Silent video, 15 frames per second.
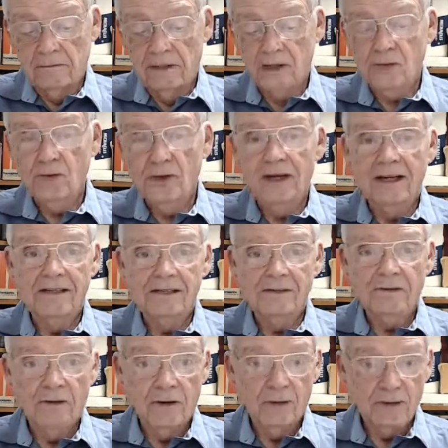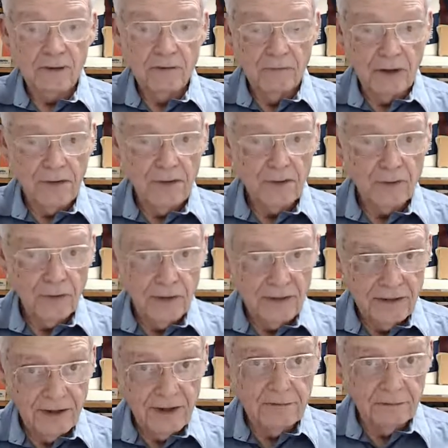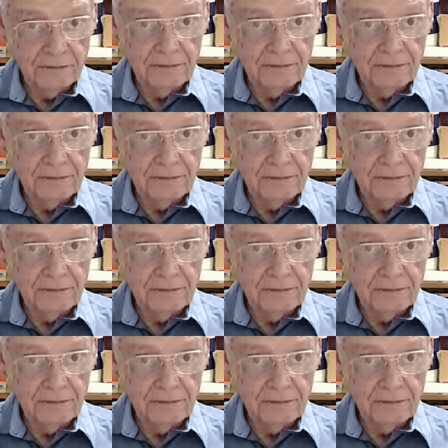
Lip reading: As well as, of course, mothers with sick